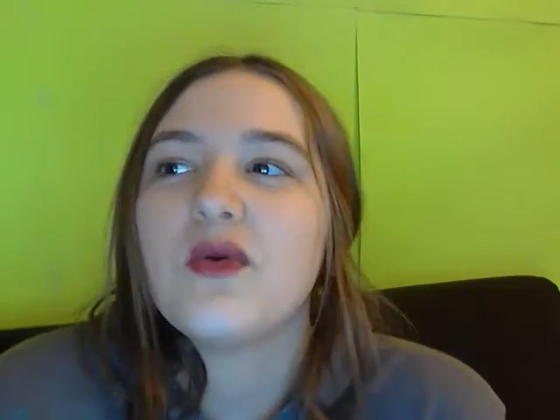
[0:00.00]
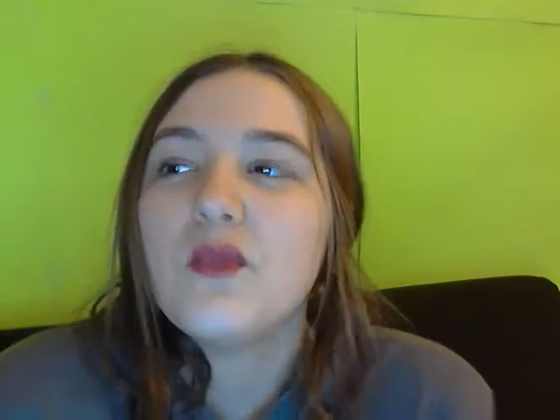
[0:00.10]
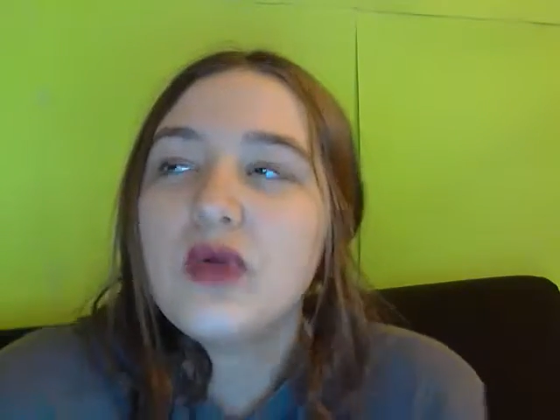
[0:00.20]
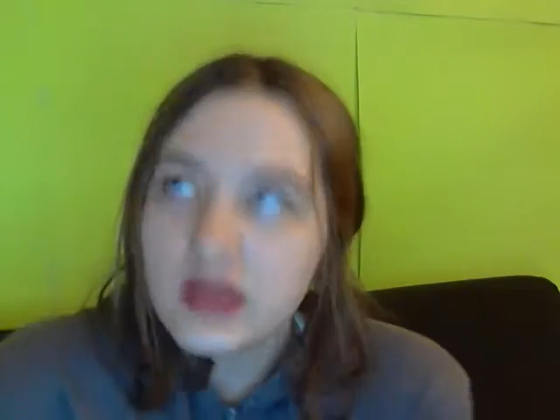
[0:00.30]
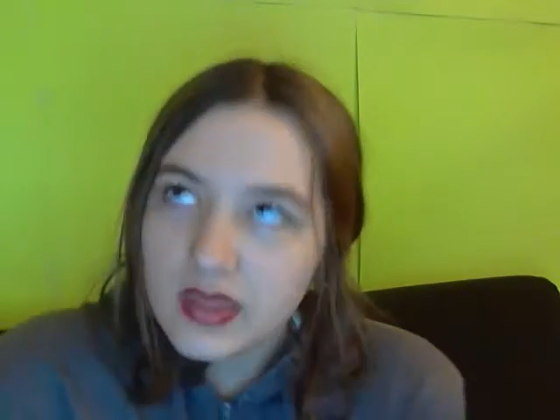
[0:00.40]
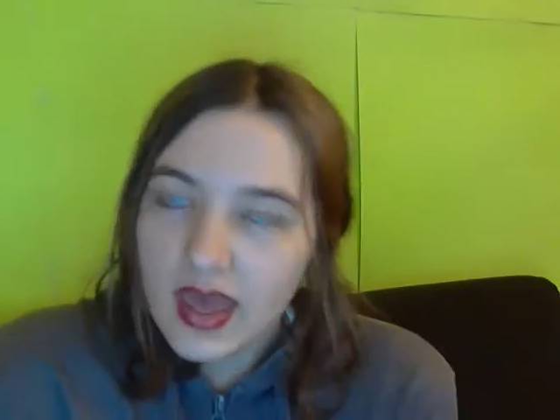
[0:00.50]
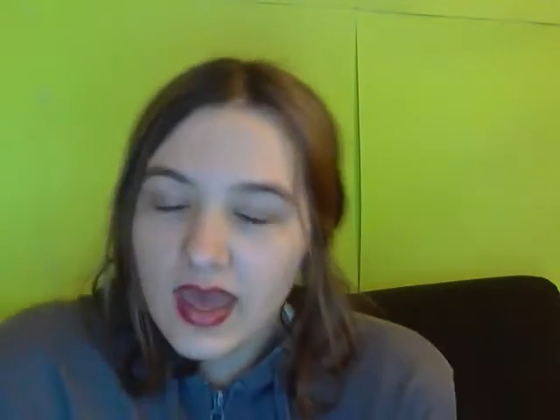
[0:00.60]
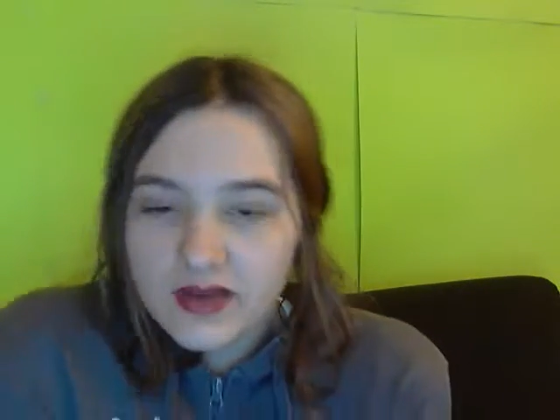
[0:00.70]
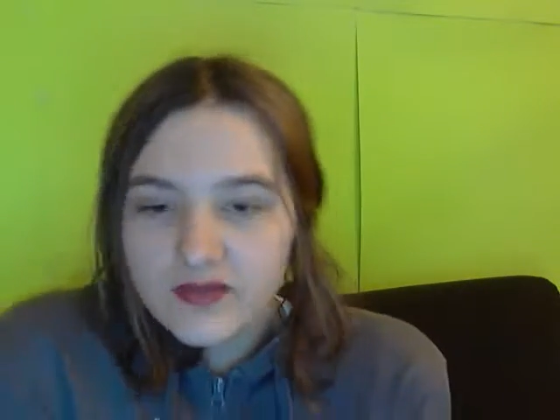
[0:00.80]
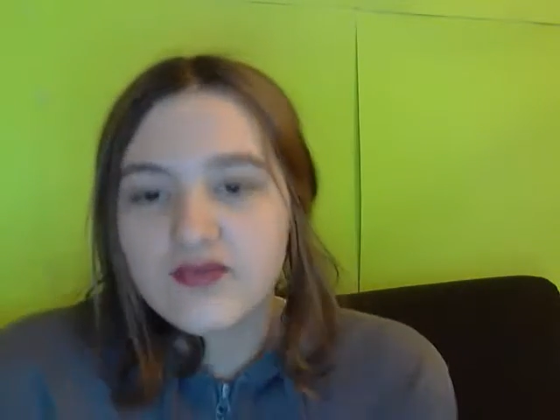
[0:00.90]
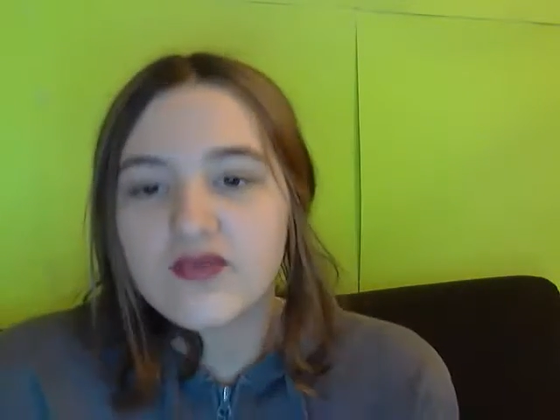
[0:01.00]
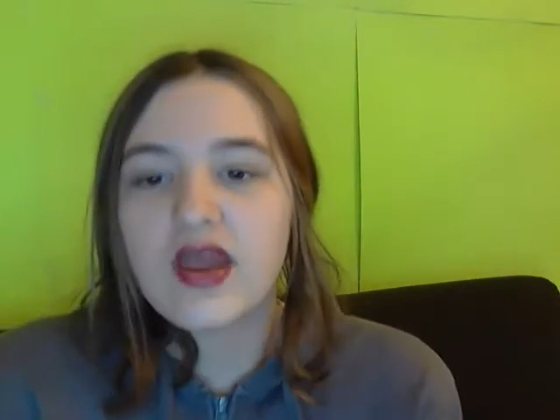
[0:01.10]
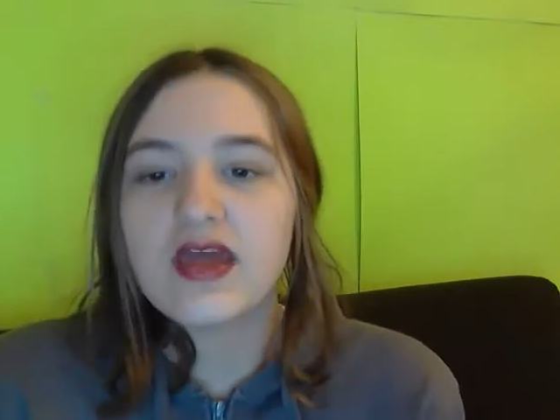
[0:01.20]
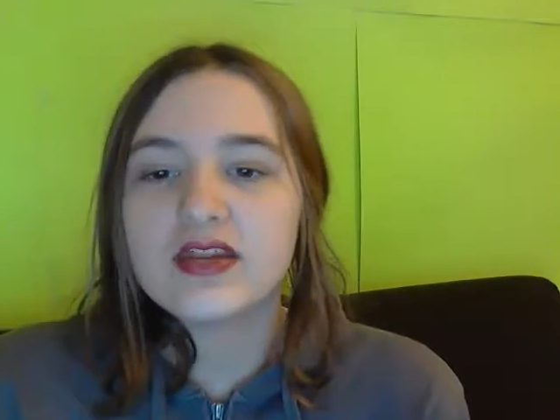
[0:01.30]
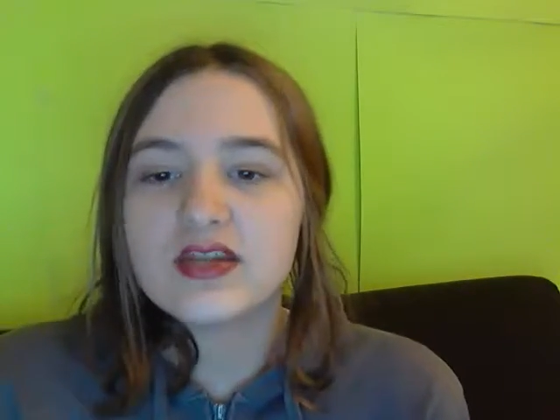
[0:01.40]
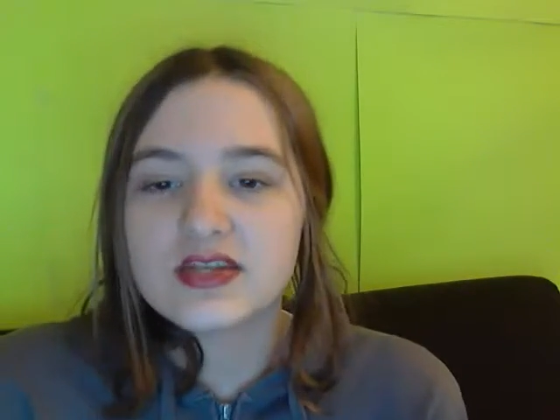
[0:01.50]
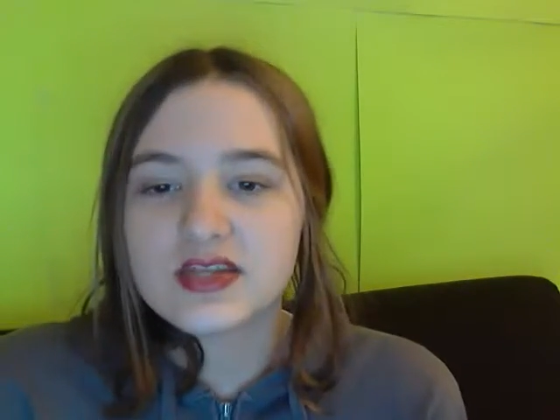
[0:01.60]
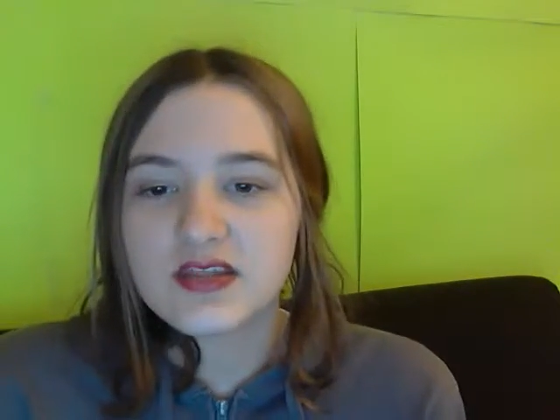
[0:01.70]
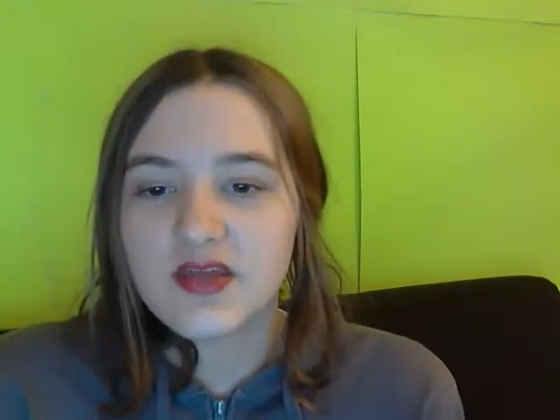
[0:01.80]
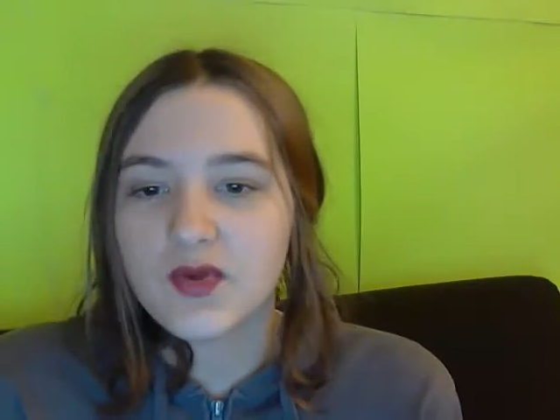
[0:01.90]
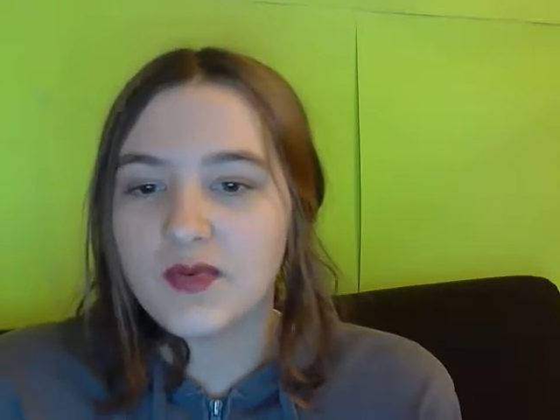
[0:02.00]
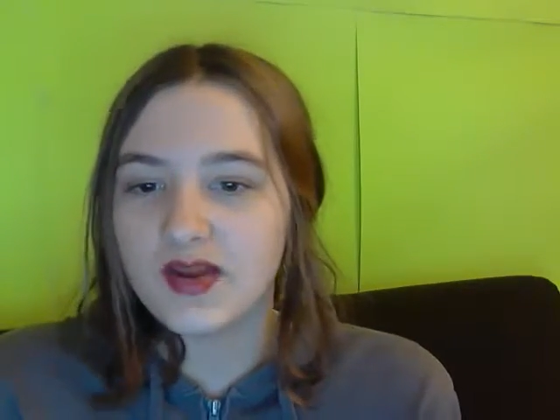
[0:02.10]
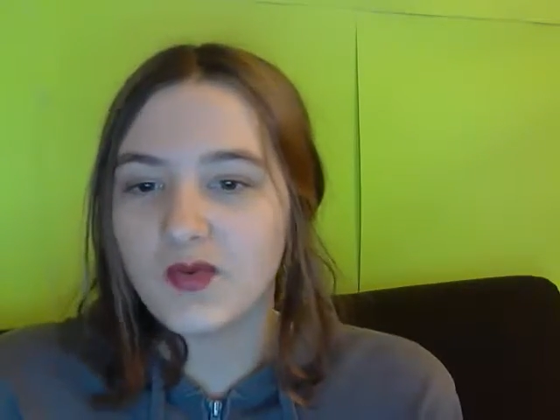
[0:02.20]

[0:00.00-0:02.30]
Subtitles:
we had a friend that we met